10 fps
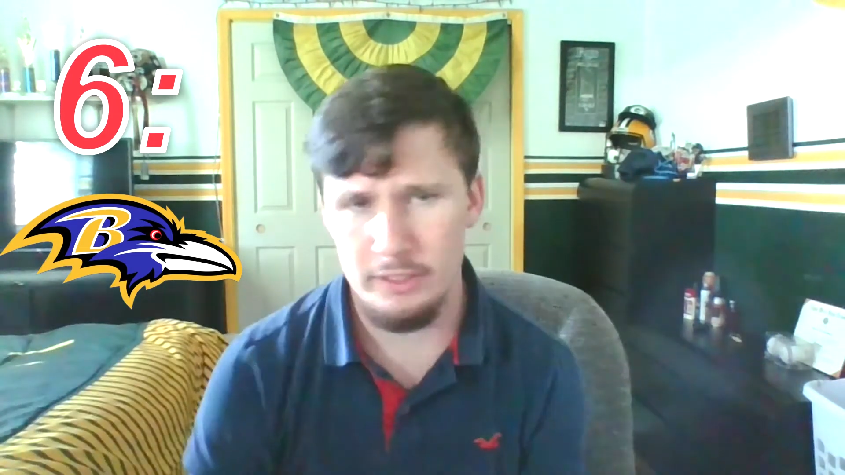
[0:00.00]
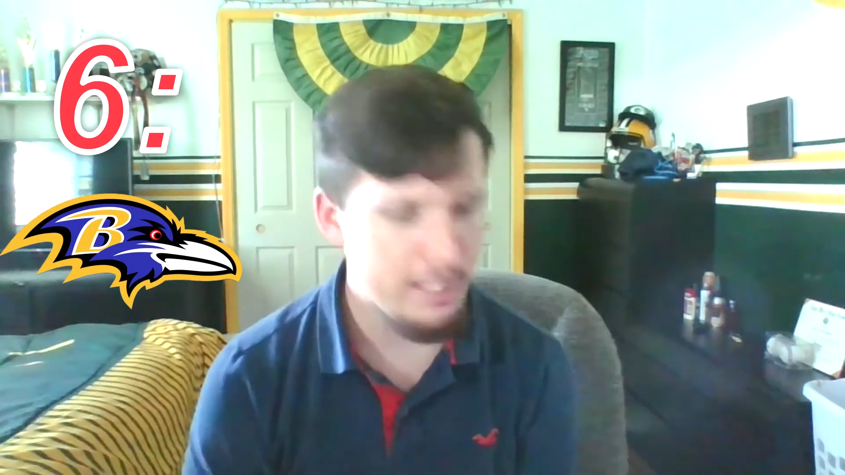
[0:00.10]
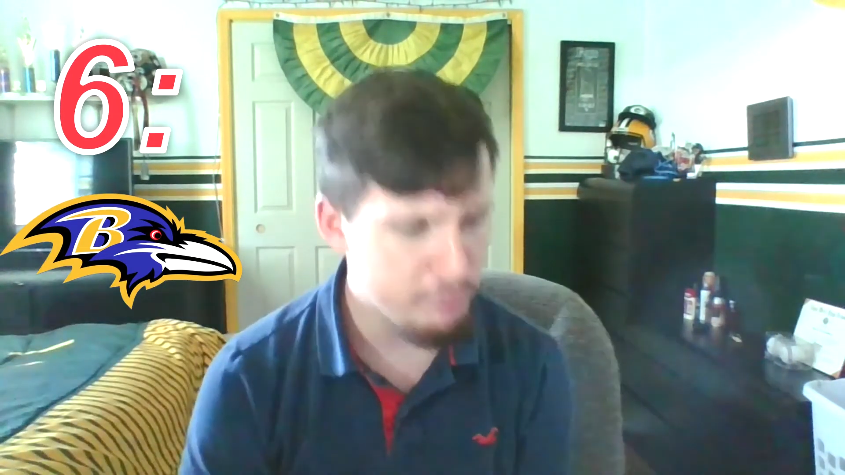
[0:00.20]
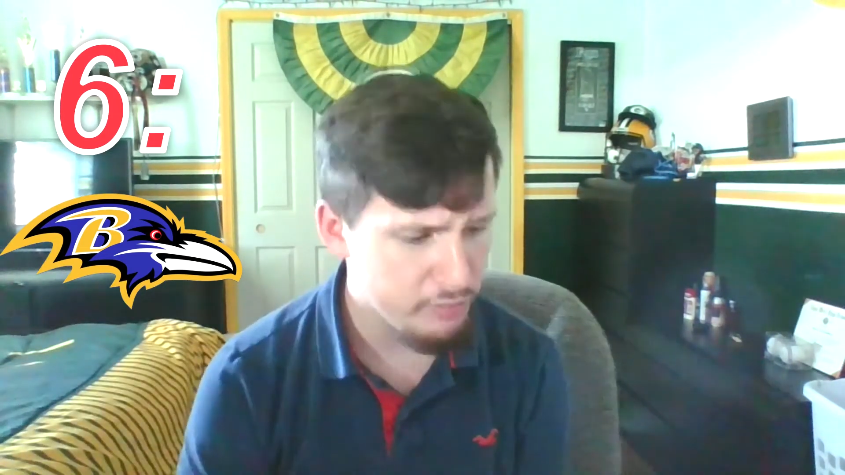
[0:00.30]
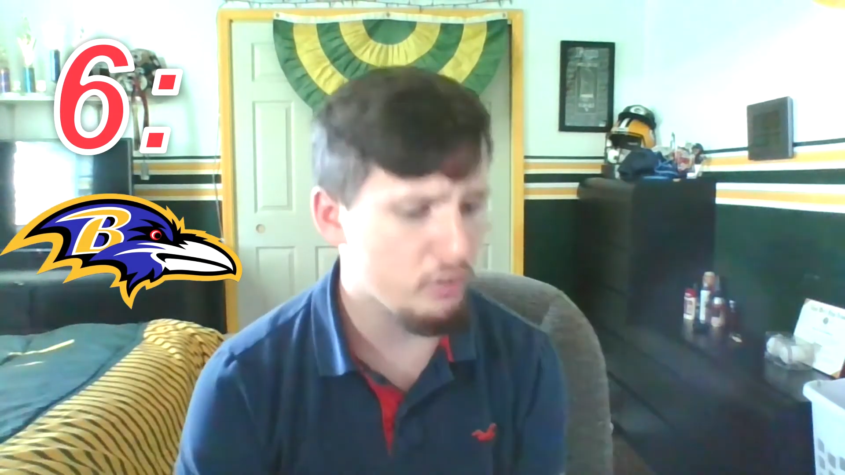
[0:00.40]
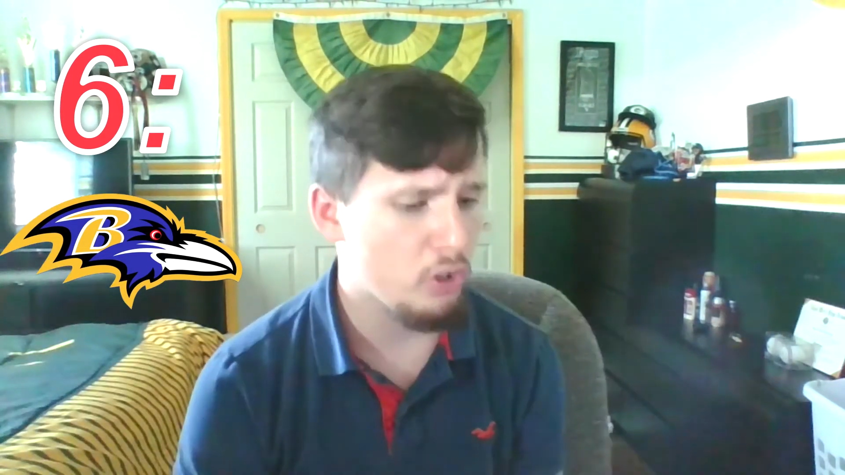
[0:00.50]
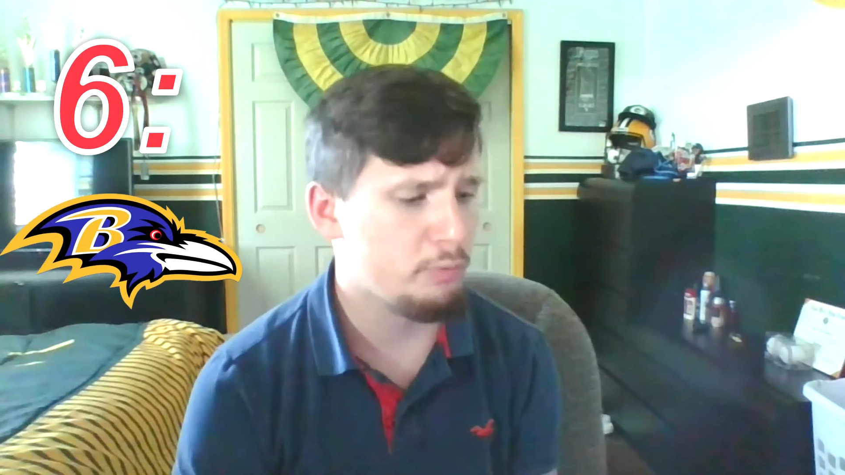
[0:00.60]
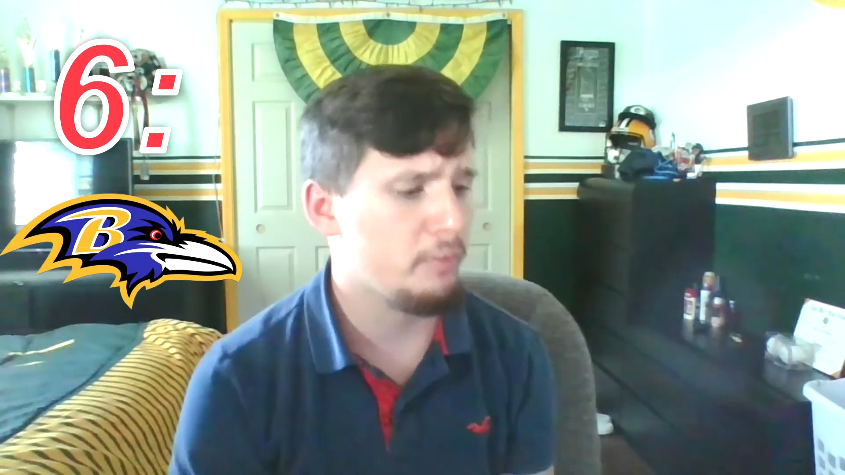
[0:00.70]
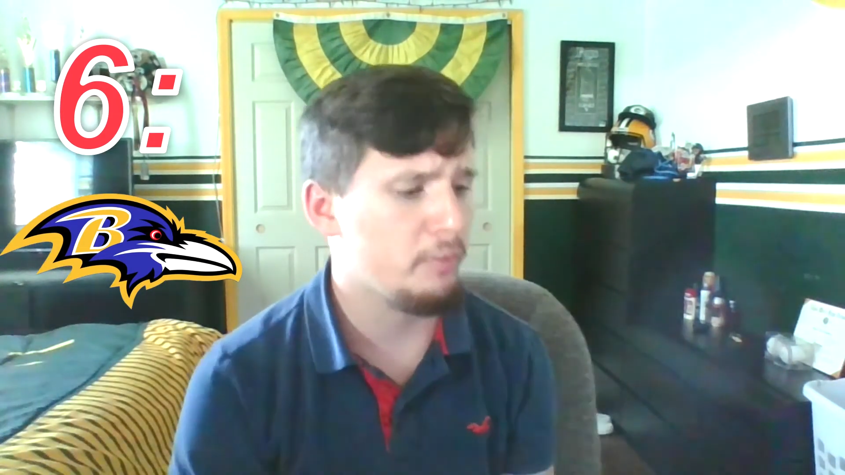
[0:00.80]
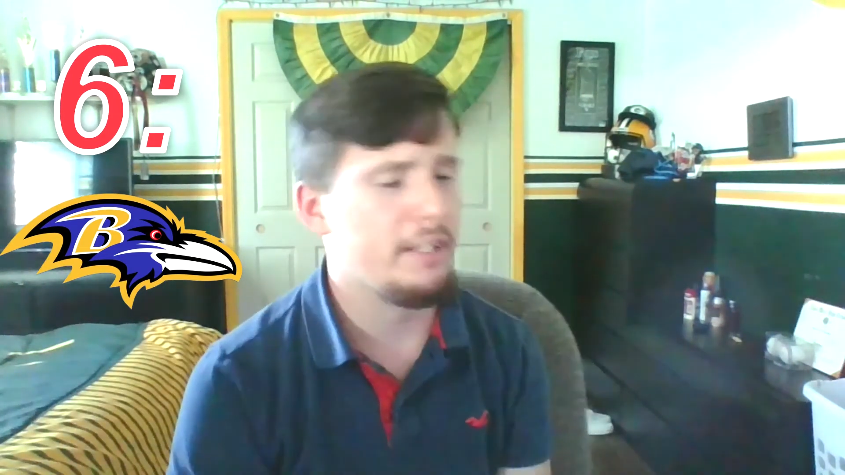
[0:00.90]
Definitely roast
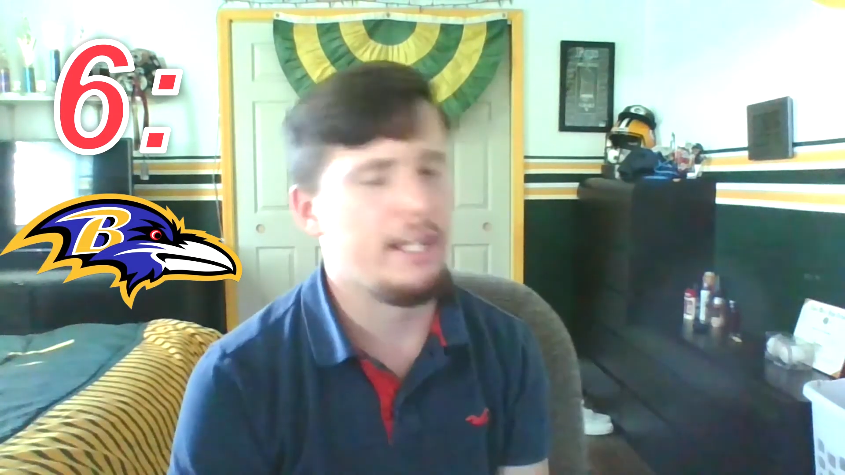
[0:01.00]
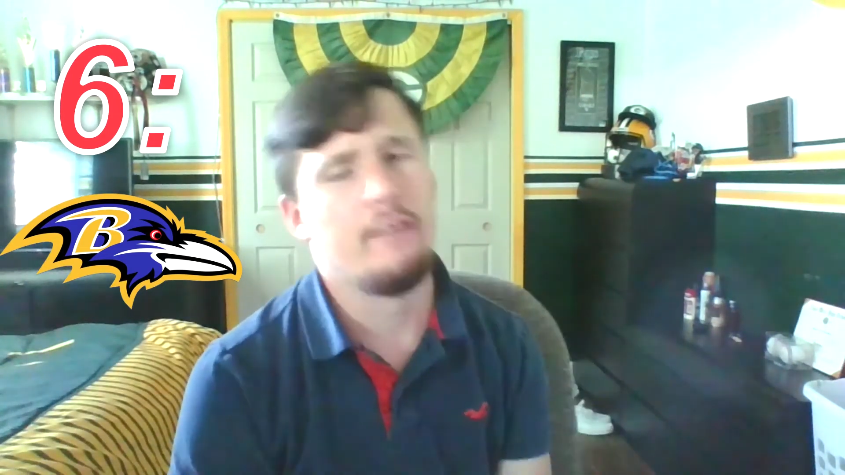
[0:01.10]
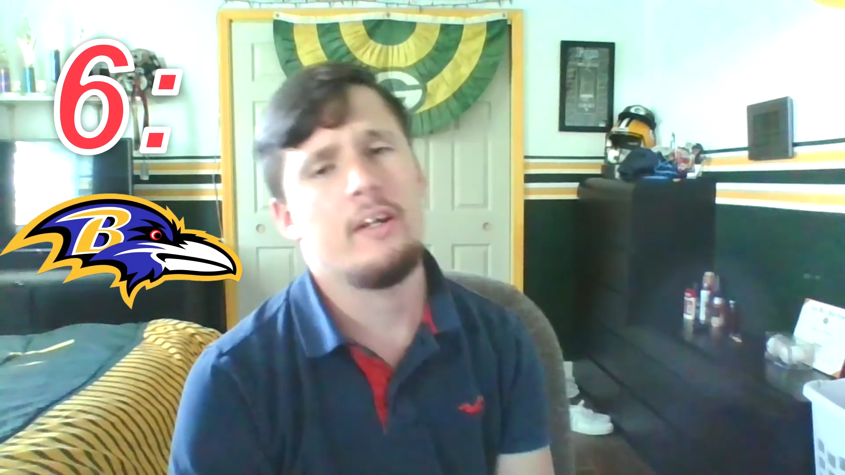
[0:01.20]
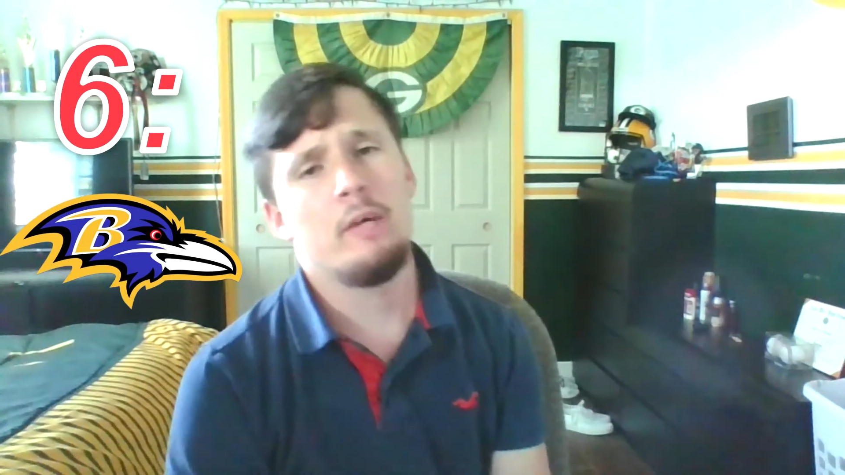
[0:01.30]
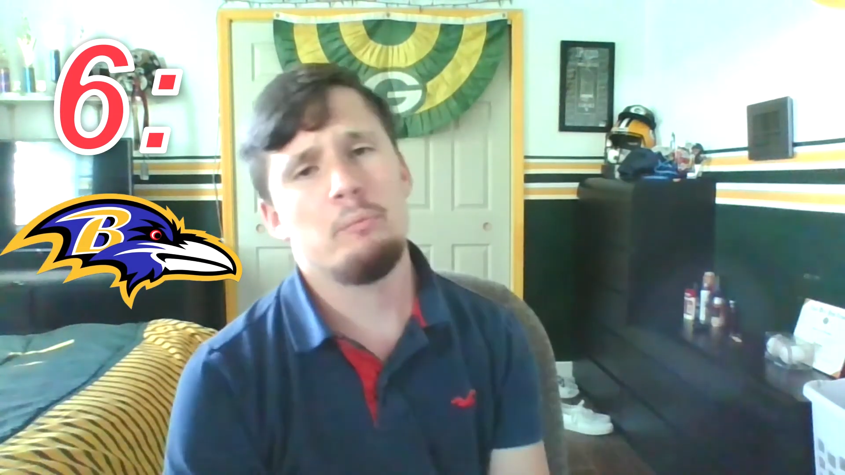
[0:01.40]
me right now.